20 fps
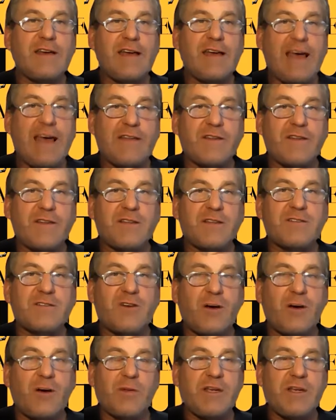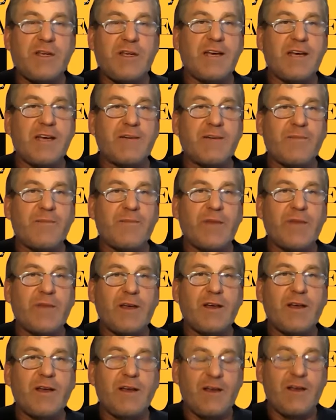at this time of year.
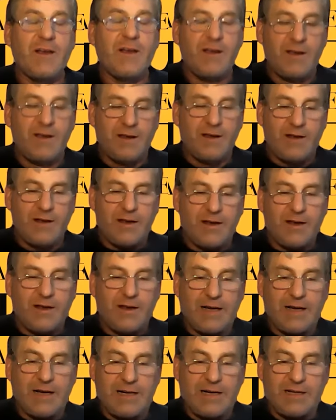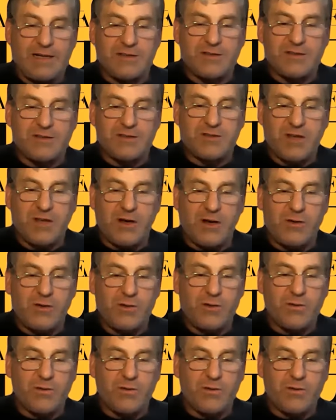Uh, so